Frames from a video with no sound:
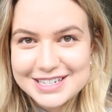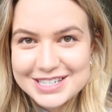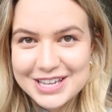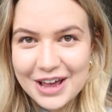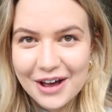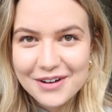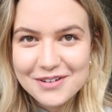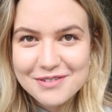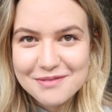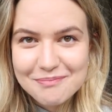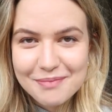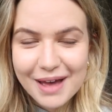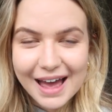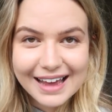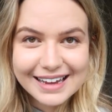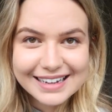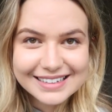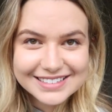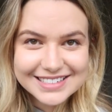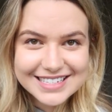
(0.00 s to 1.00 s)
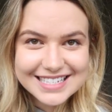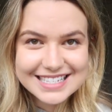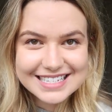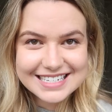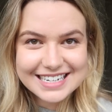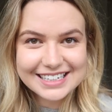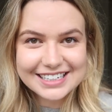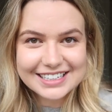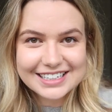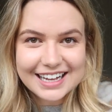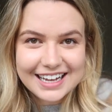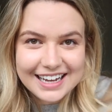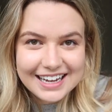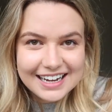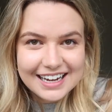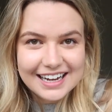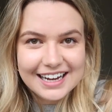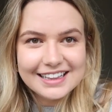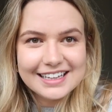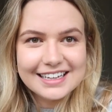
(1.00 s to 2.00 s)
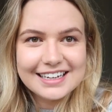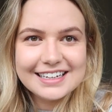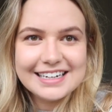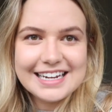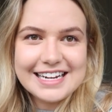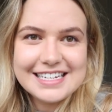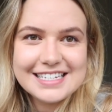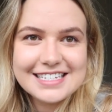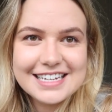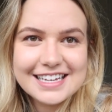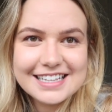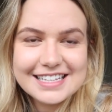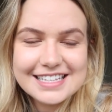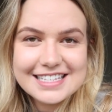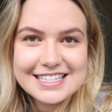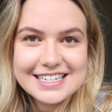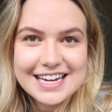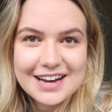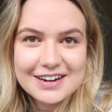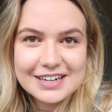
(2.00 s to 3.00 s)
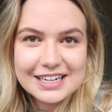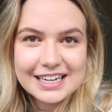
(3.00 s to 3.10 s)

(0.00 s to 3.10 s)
so pale still? I think I need to turn this down